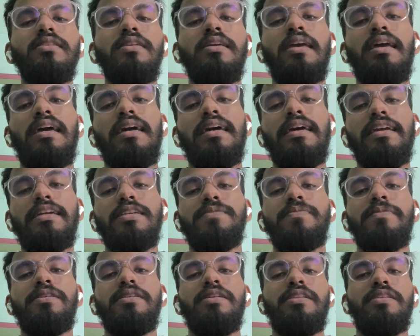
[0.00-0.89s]

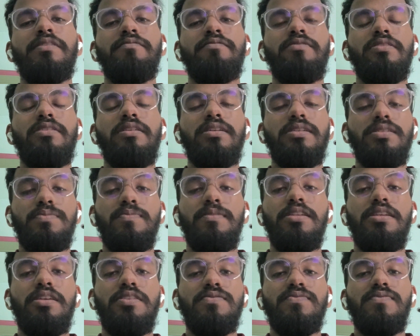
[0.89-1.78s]

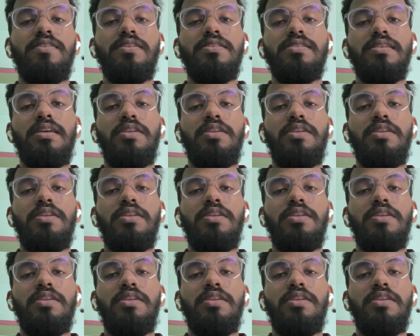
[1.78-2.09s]
experience phase